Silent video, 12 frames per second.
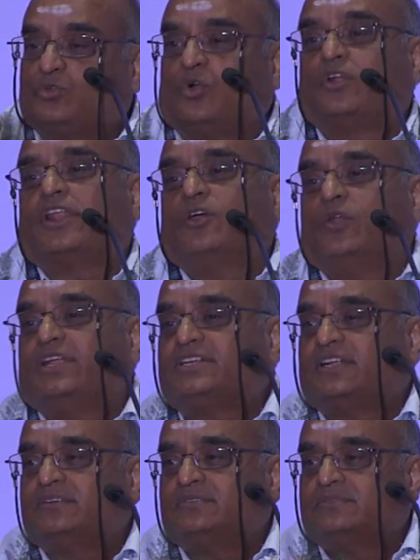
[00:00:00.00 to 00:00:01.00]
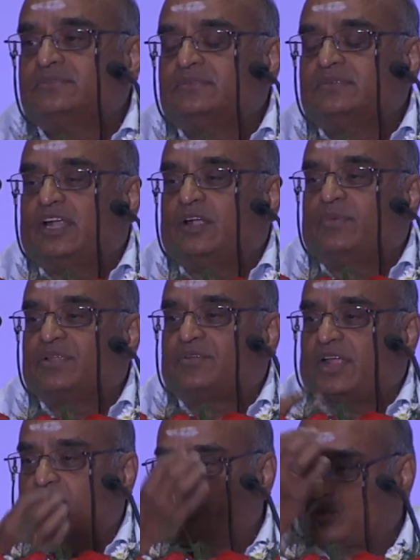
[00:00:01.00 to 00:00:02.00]
own regulation. It must
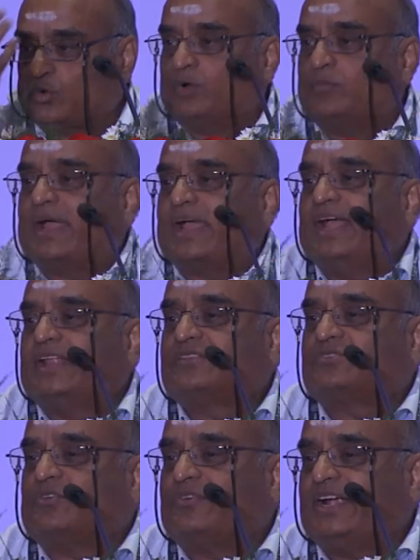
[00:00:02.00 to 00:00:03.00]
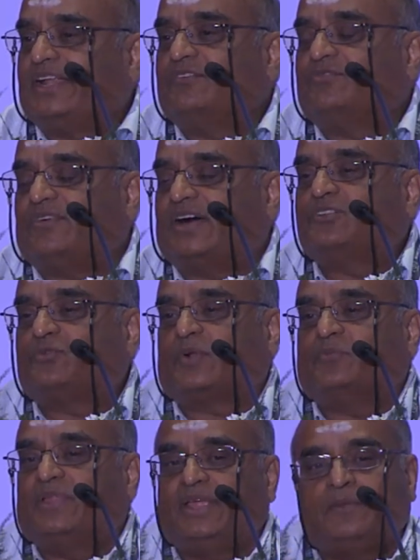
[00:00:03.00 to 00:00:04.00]
have its own mechanics of getting funds
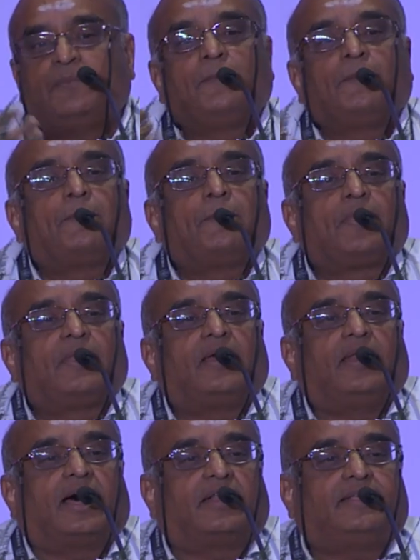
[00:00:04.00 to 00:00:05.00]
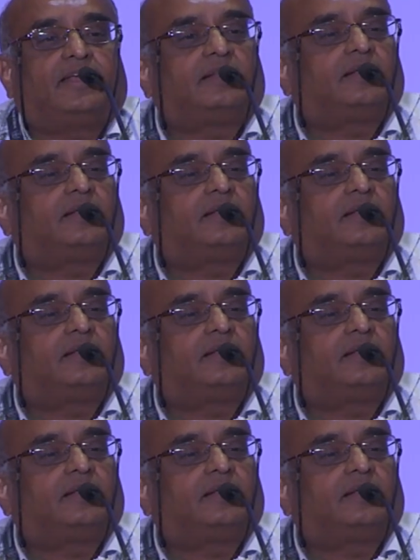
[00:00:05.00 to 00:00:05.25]
from the larger